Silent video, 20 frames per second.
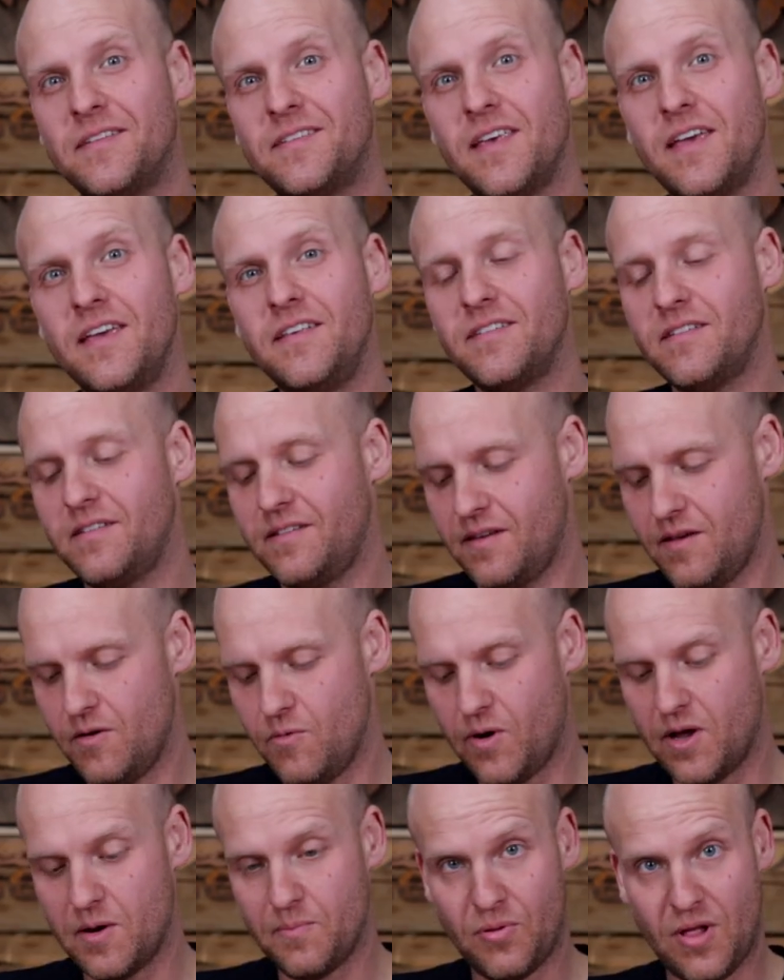seasoned,
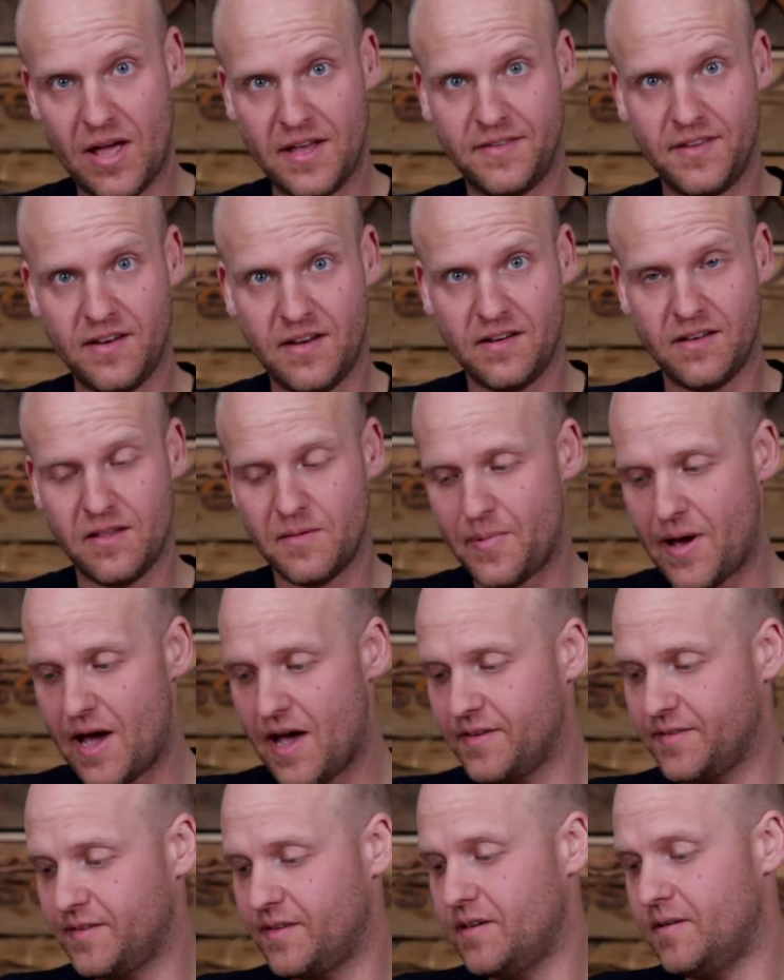we're going to place it into the
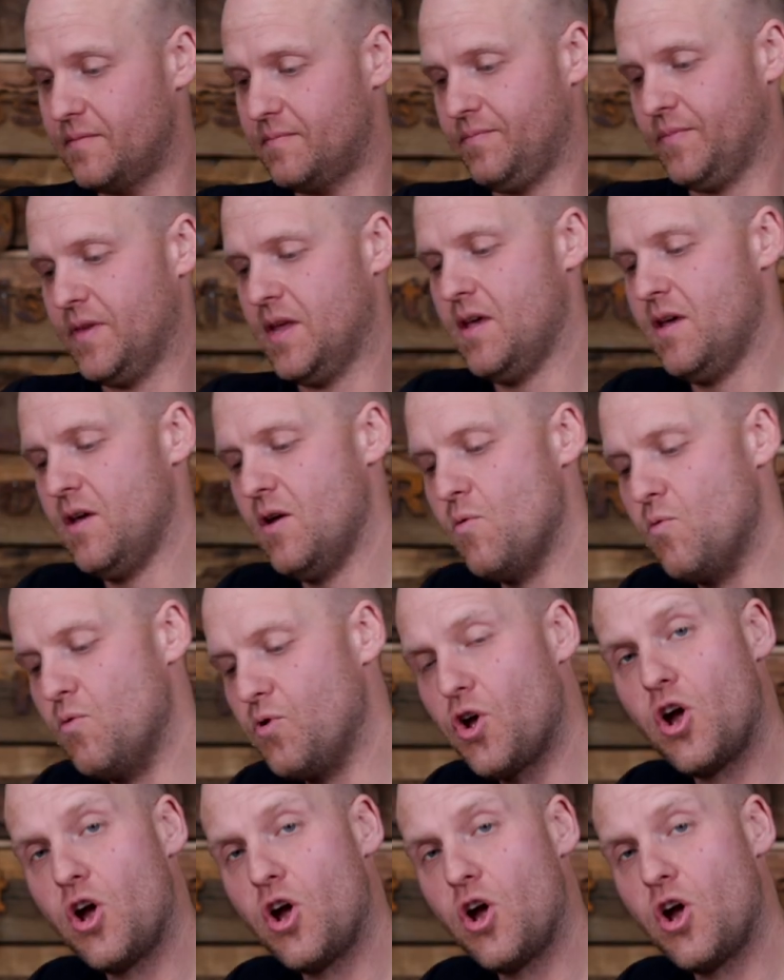basket. We'll